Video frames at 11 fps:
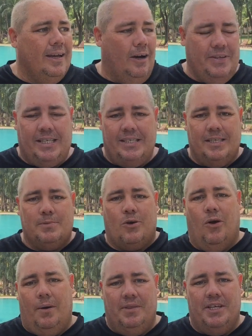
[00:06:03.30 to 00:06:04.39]
Obviously,
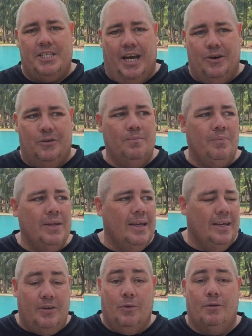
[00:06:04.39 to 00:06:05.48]
subscribe to the channel.
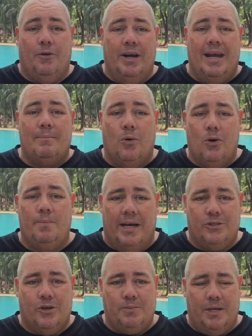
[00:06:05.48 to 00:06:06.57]
If you want to find out more
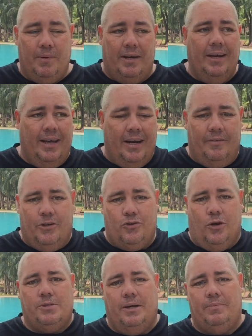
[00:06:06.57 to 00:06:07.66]
about dropshipping, head over to
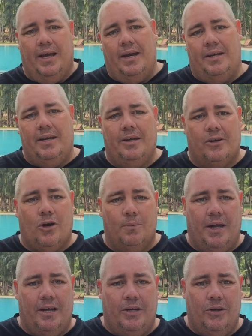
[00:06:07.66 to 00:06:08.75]

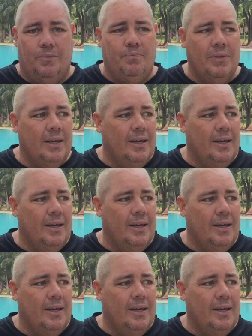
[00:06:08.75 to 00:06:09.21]
dropshipdownunder.com.au.